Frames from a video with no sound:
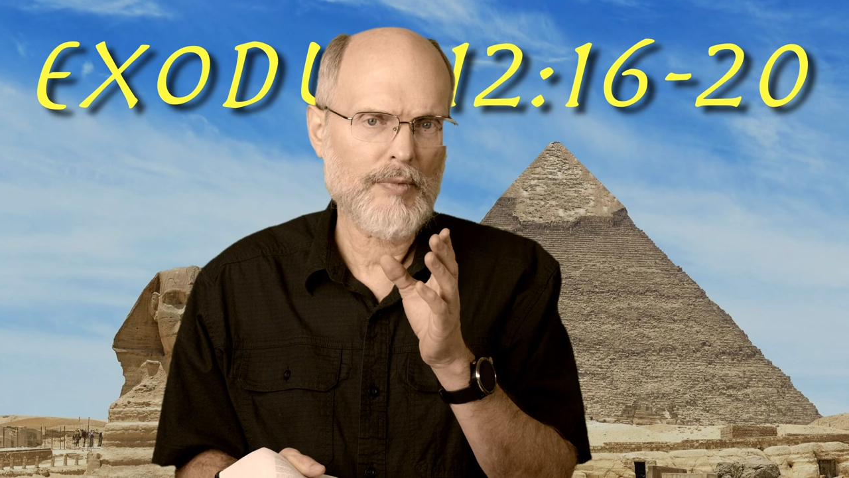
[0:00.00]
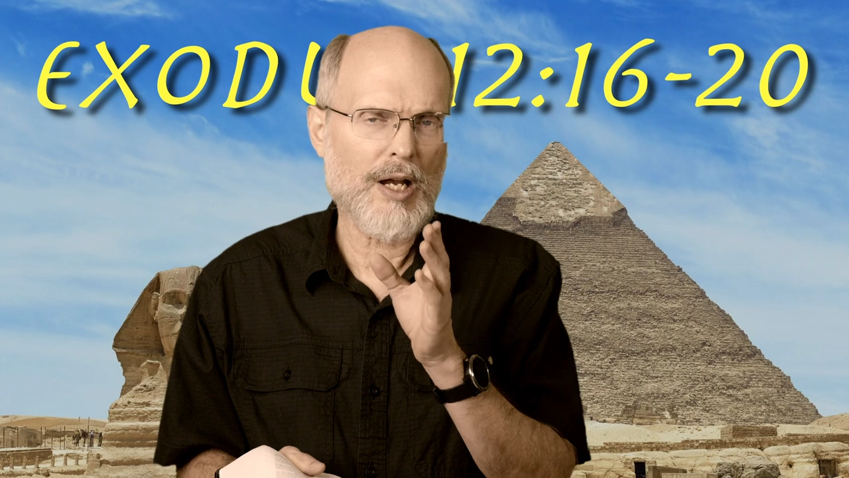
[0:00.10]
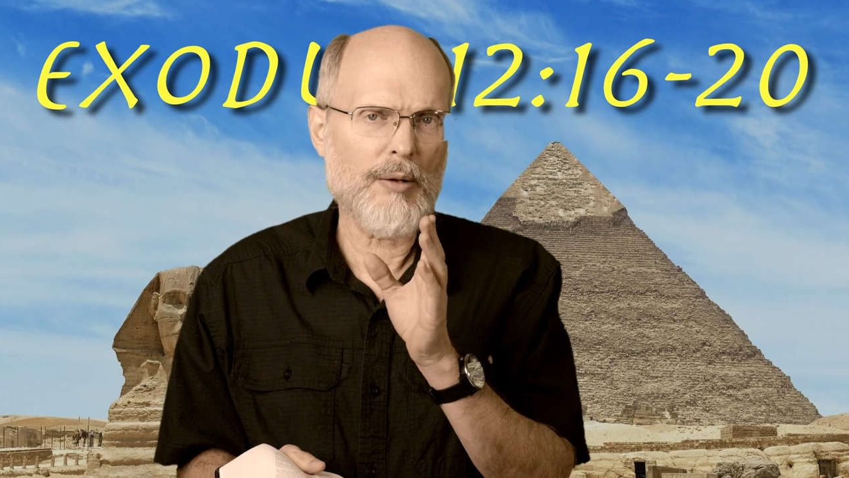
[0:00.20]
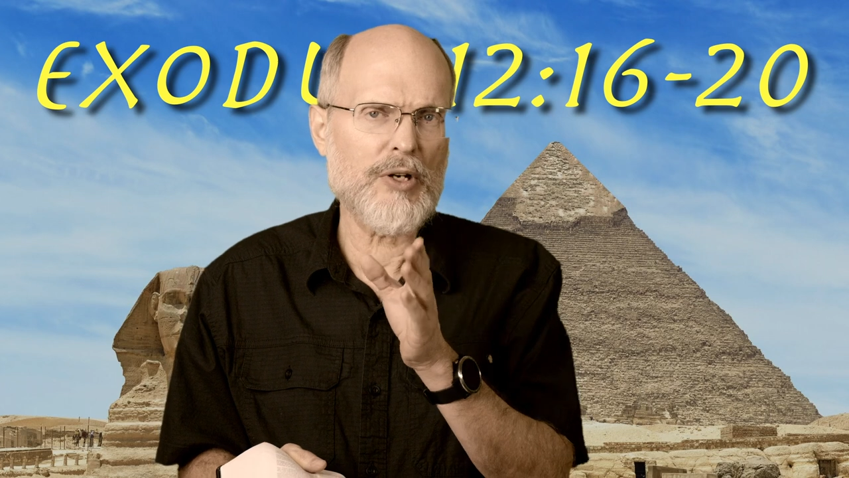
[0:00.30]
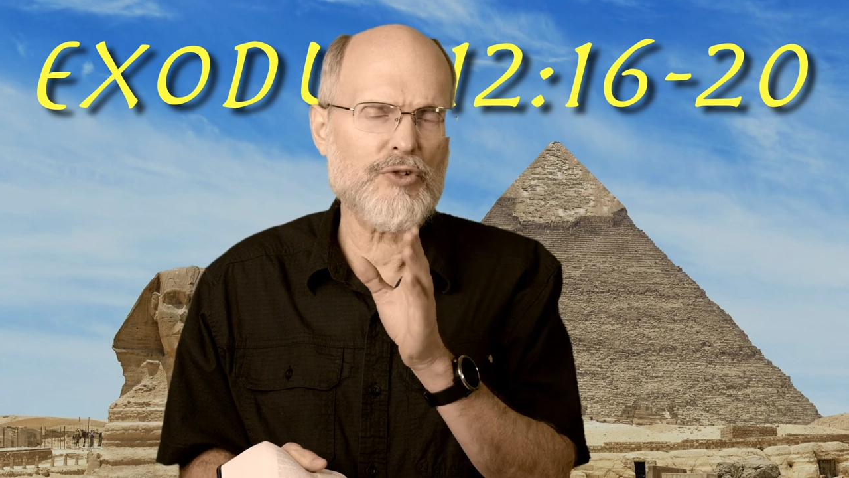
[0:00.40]

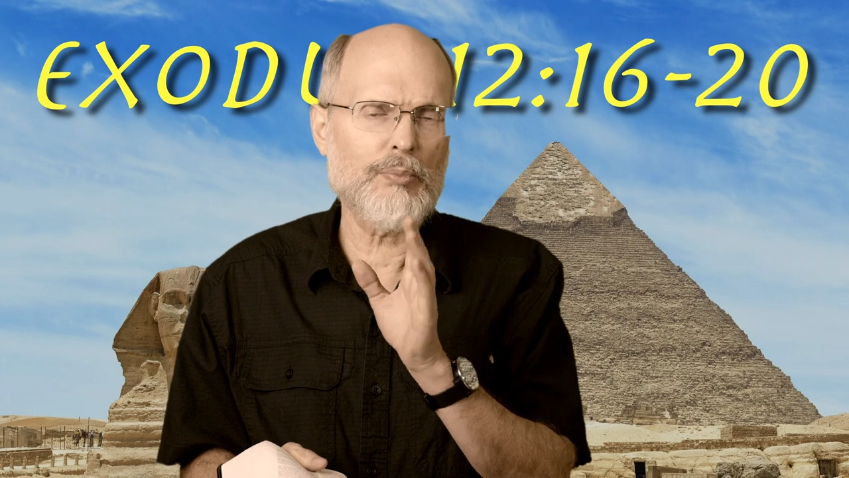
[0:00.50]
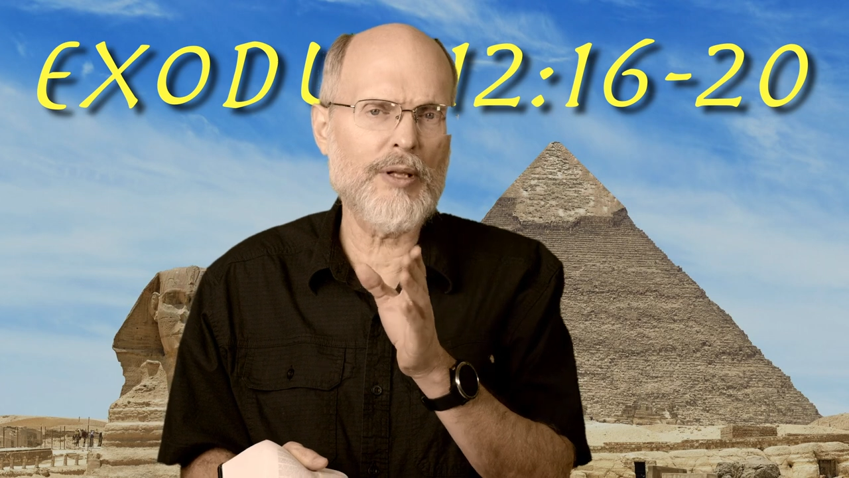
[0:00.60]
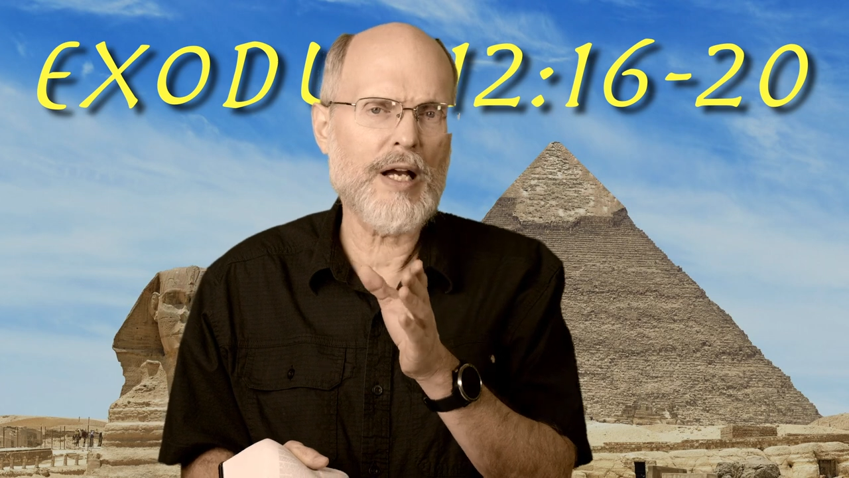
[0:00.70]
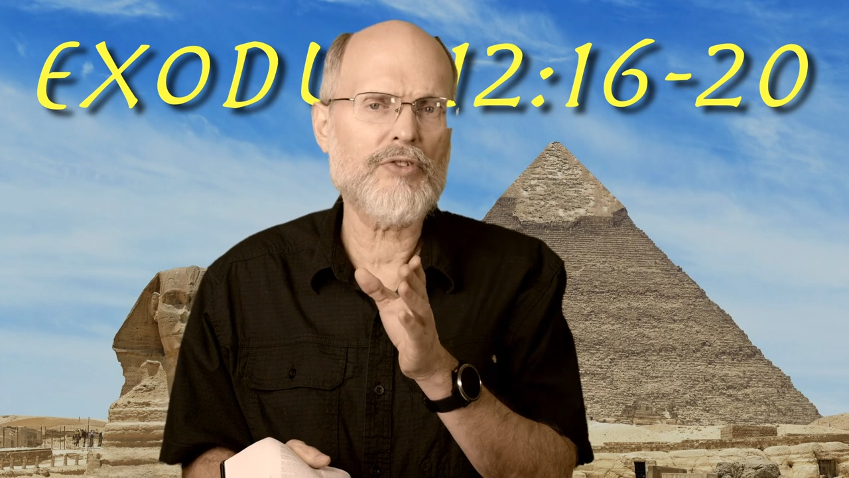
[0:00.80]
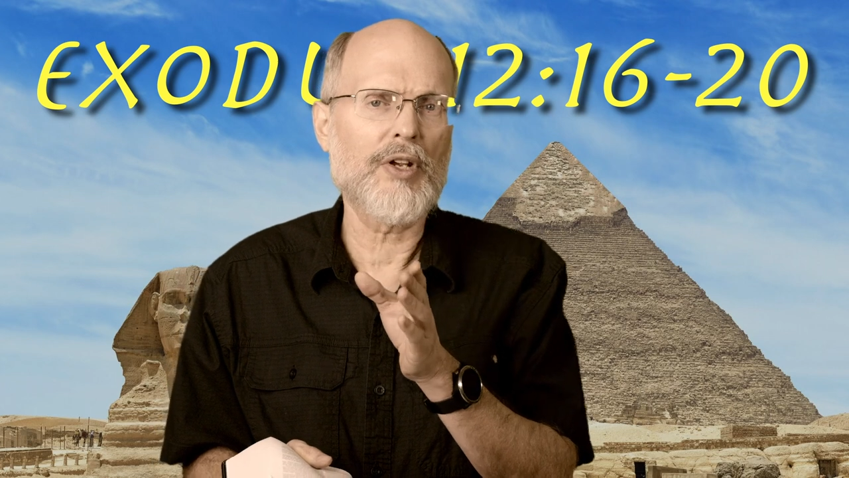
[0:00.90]
how much
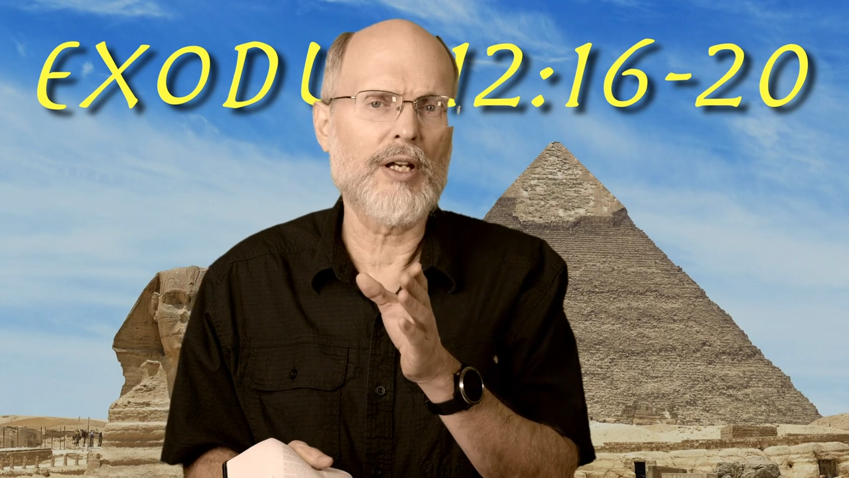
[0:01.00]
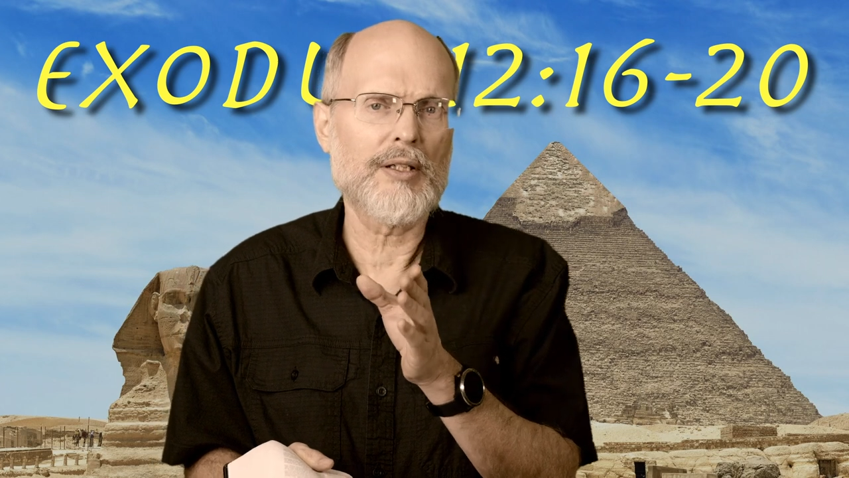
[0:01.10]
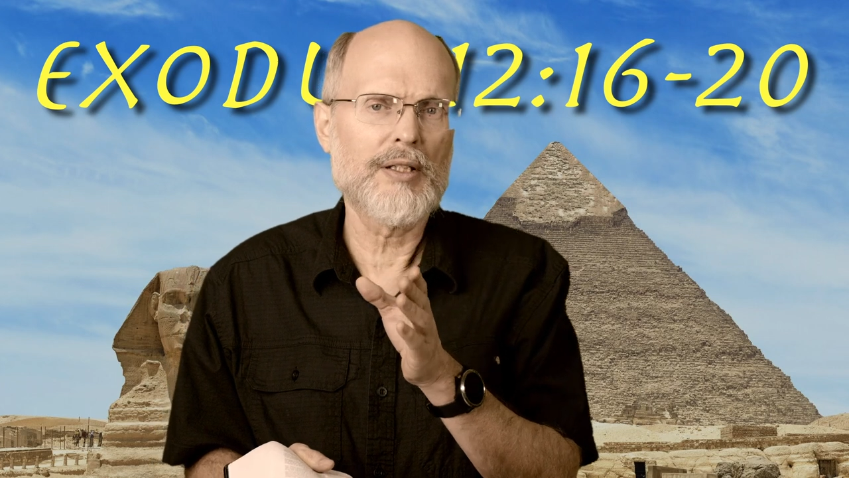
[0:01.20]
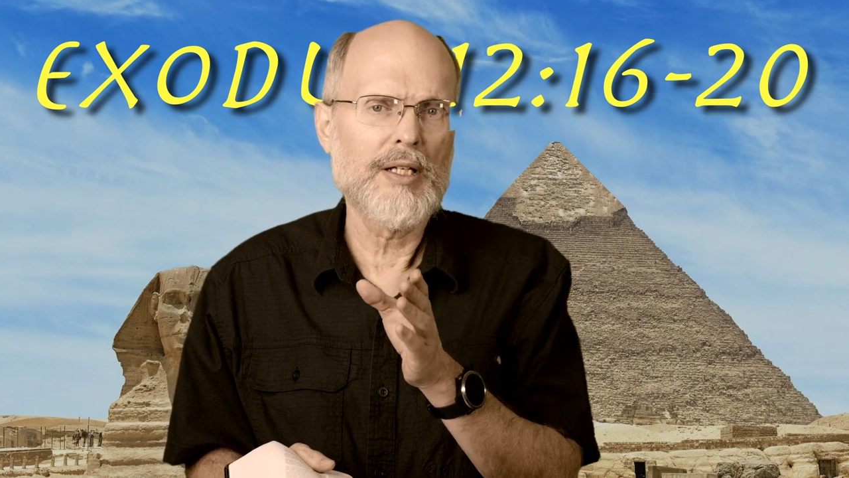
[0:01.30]
blessing